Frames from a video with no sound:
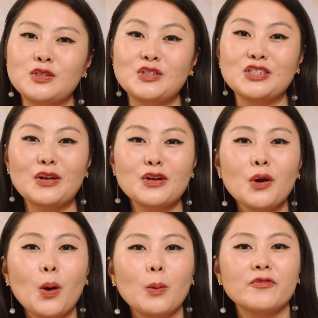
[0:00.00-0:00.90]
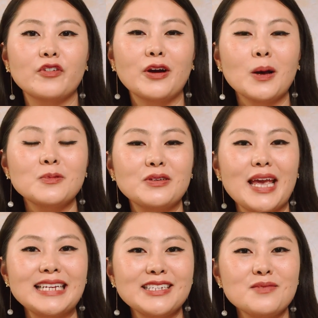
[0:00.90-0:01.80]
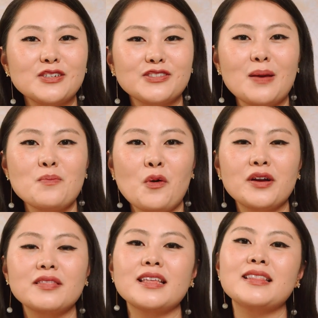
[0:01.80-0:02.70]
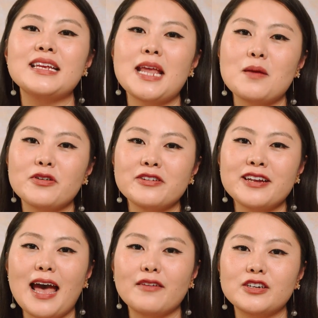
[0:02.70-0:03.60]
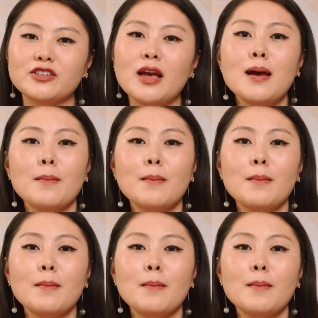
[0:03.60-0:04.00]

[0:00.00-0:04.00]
to sell your home for up to eighteen percent more than the neighborhood average